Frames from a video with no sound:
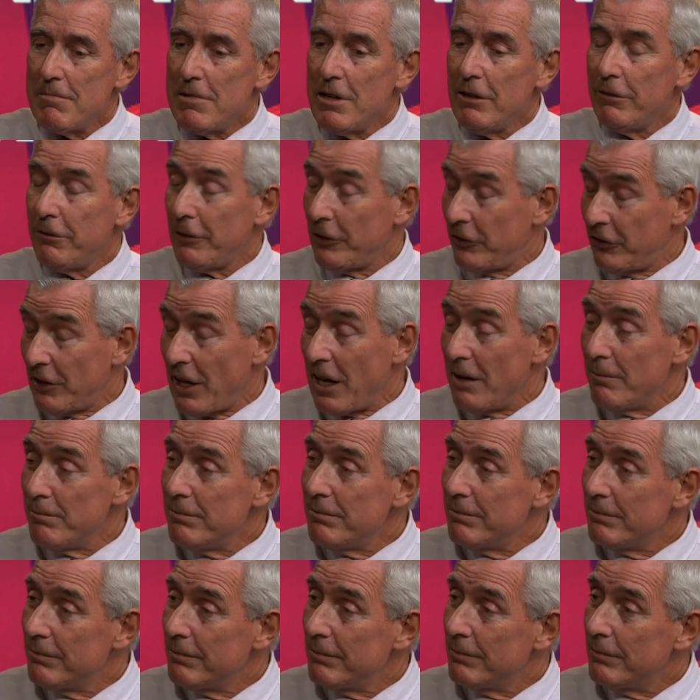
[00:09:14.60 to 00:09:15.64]
for some,
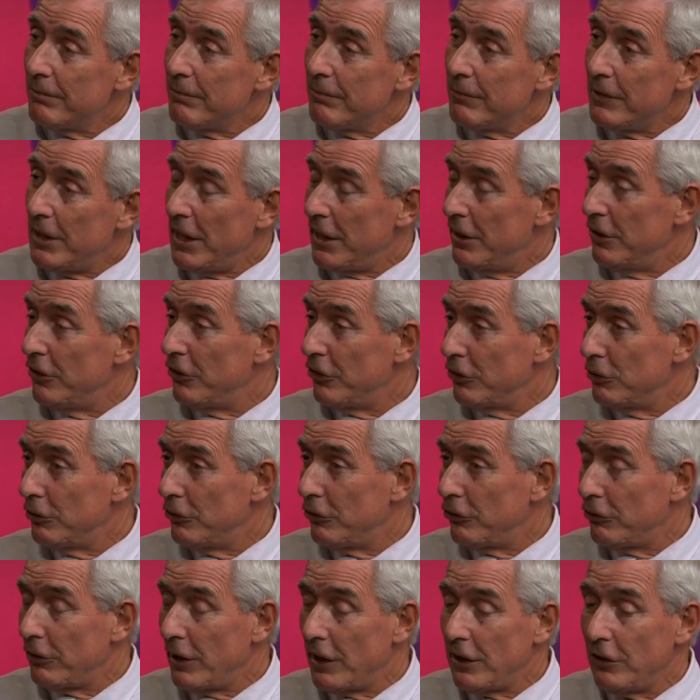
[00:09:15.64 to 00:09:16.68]
that is a
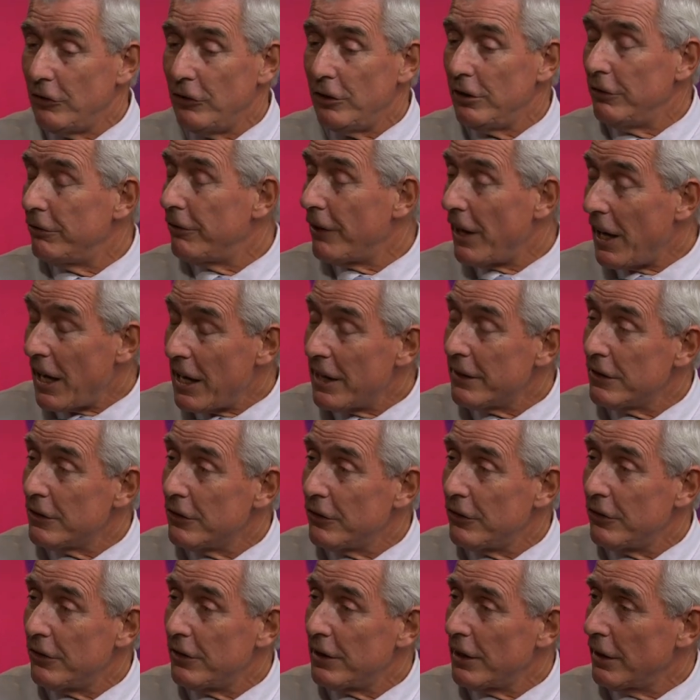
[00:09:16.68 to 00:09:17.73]
good strategy. For
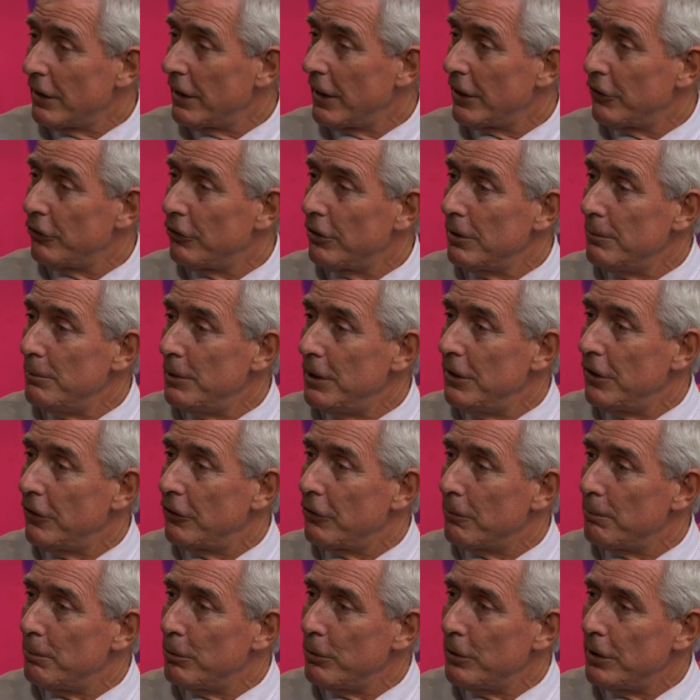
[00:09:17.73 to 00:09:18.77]
others, they'll actually be
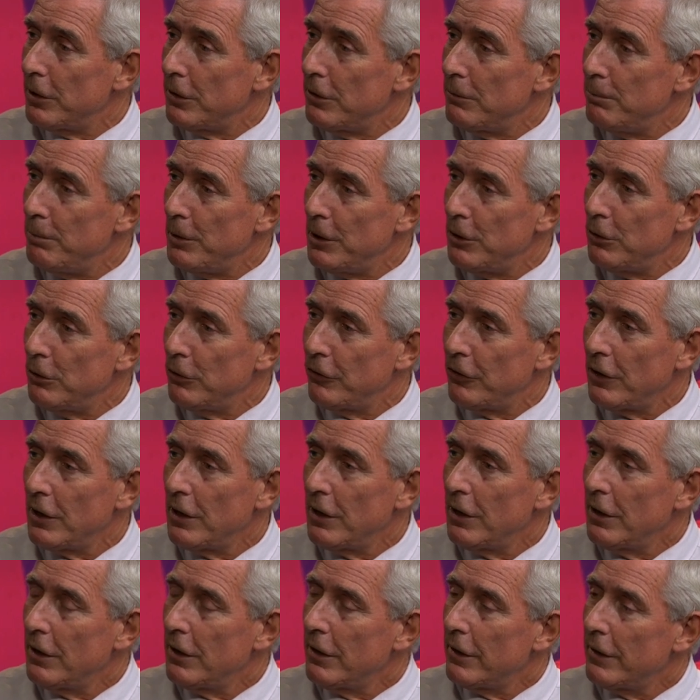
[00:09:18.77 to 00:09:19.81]
disappointed because
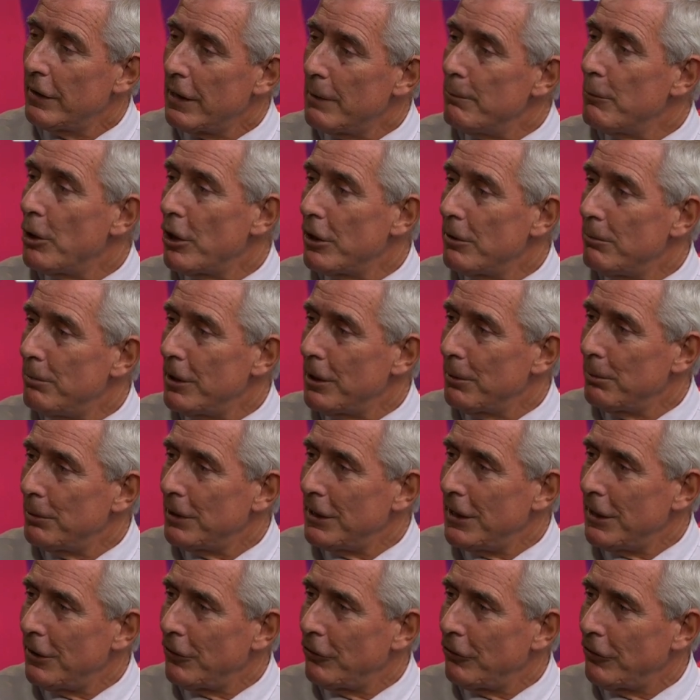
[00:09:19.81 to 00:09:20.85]
they mightn't be able
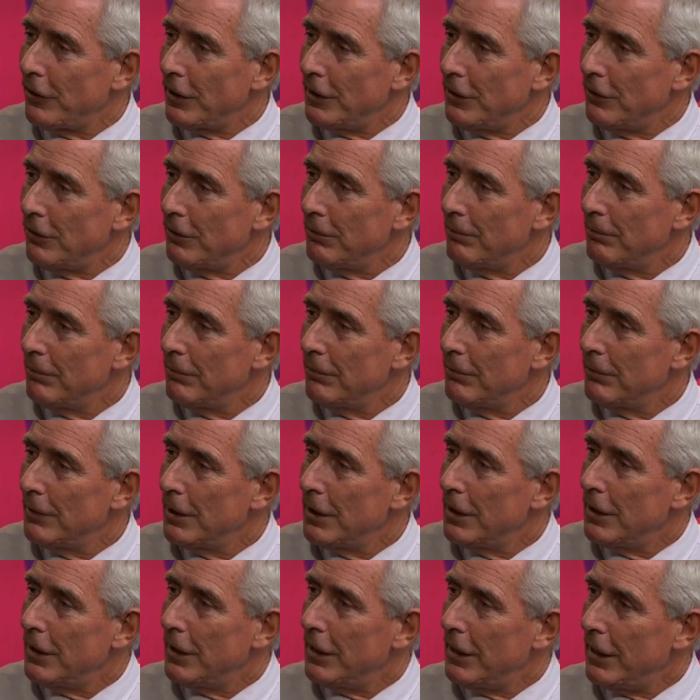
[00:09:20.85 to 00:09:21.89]
to get a seat.
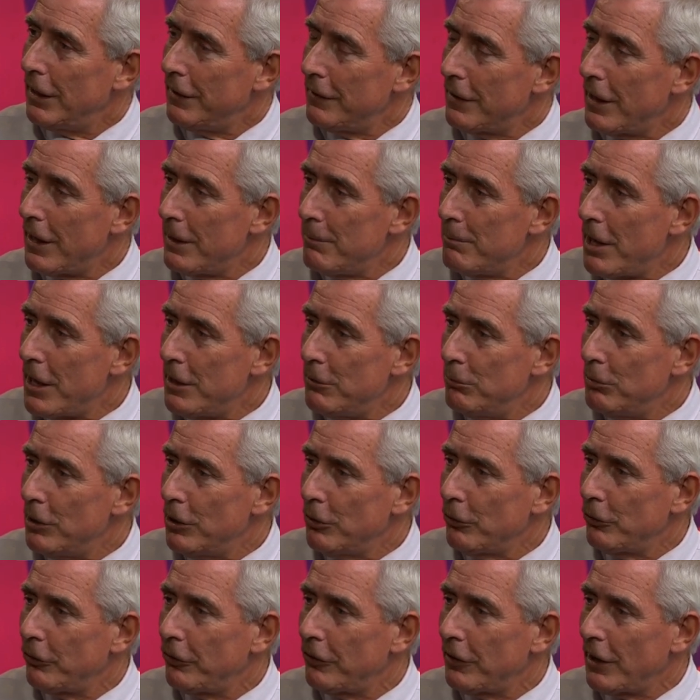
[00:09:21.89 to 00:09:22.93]
And they may
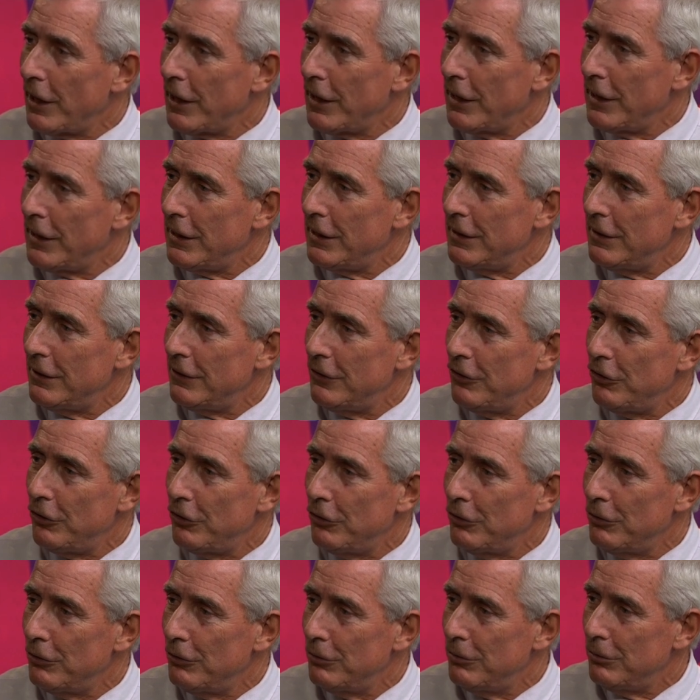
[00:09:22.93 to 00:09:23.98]
well say
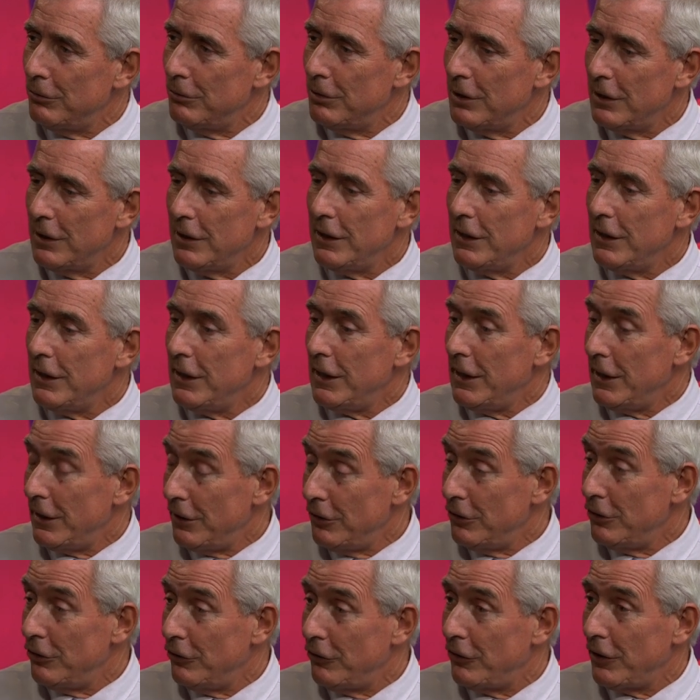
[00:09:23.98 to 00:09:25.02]
to
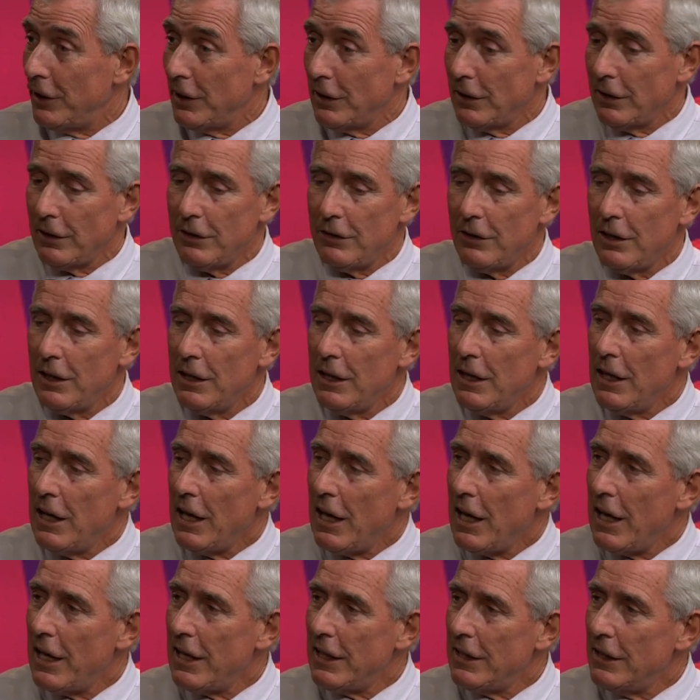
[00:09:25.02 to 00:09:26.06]
Air New Zealand,
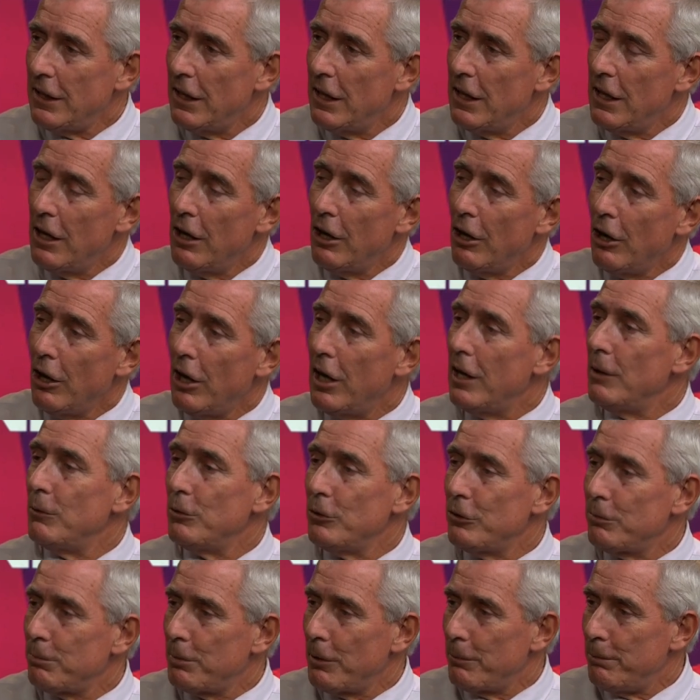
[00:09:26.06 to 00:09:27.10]
hey, I
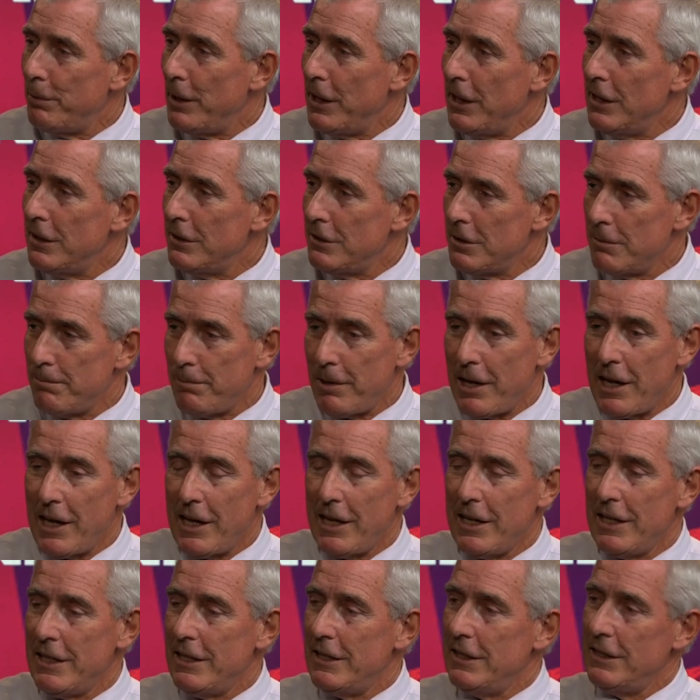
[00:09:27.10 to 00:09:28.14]
was prepared to
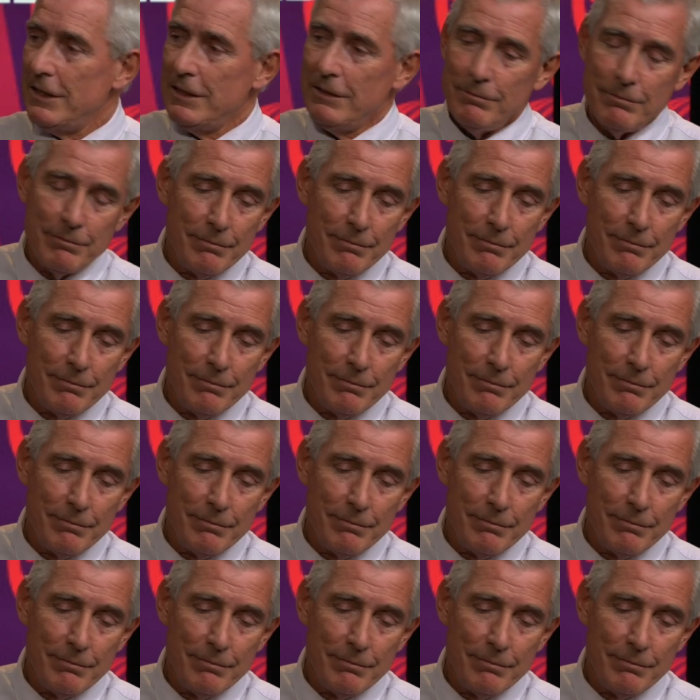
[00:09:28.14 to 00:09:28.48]
pay